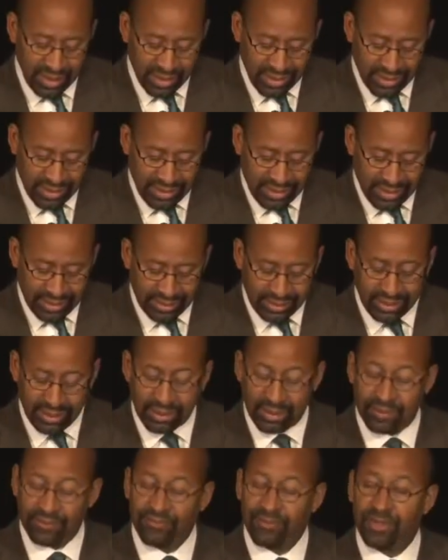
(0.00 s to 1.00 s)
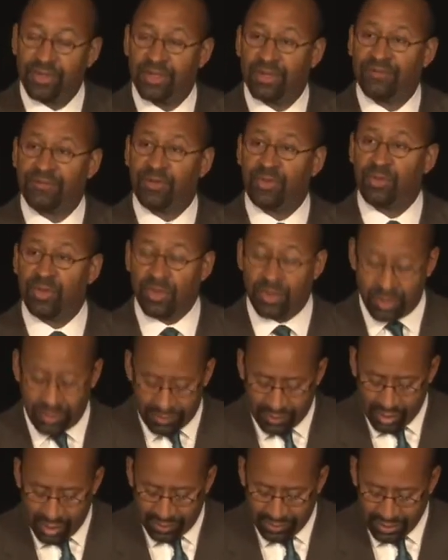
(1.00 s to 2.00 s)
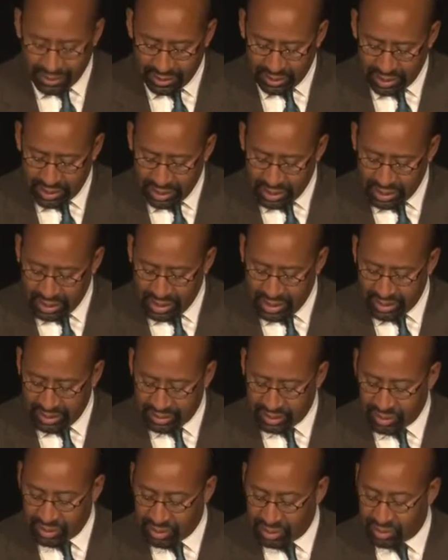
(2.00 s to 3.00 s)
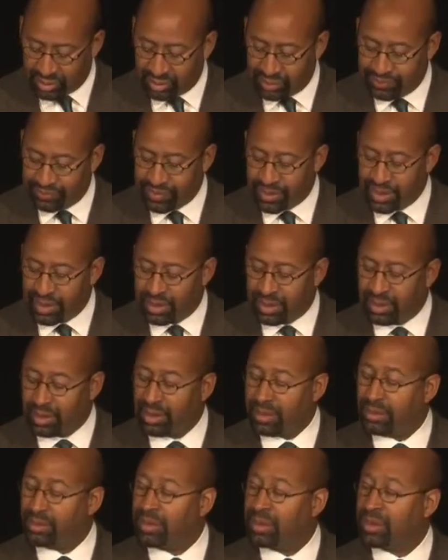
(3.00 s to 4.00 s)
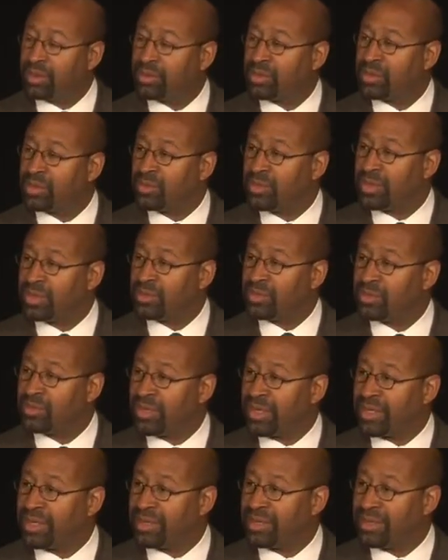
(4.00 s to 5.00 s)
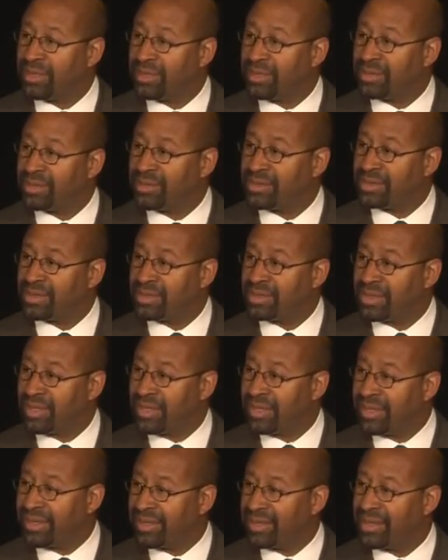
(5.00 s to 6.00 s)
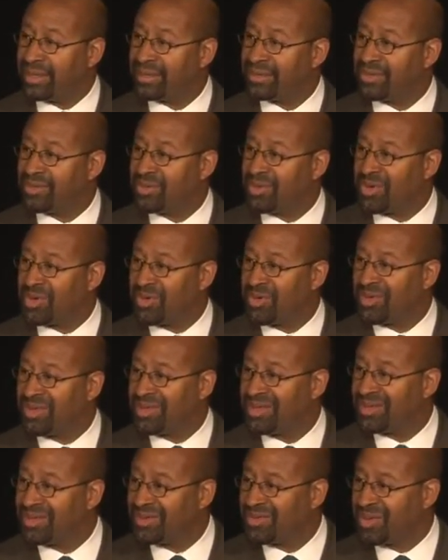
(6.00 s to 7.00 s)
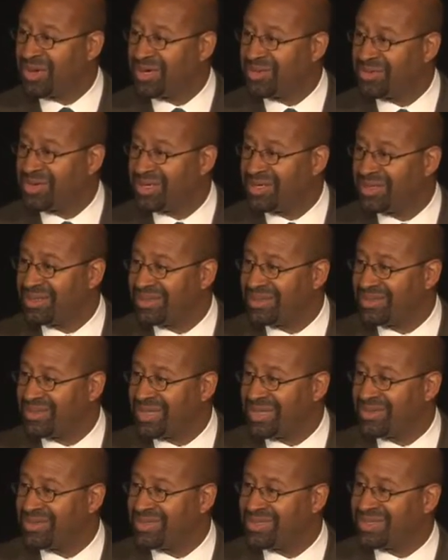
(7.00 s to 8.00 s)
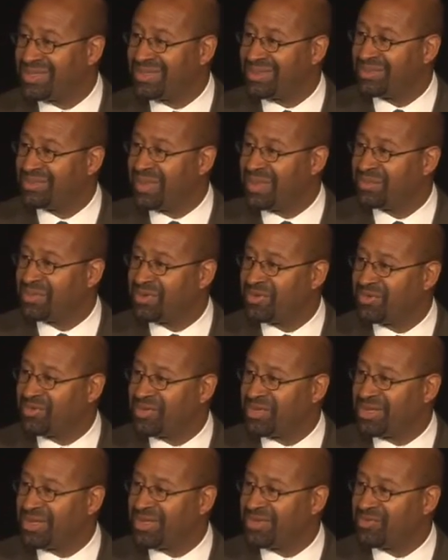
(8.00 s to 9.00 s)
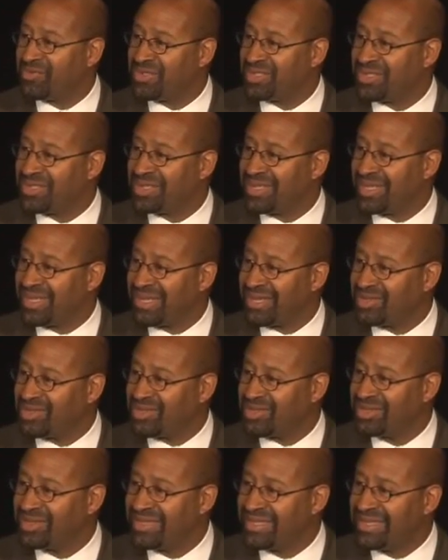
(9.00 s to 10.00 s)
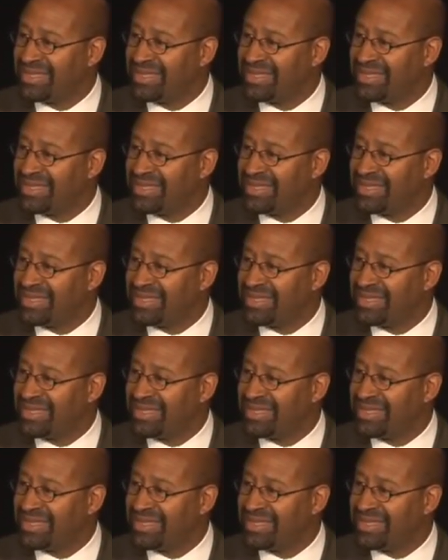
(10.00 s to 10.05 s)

at the Philadelphia Water Department. And I, too, also want to recognize a guy I got to work with a great deal when I was a member of Philadelphia City Council.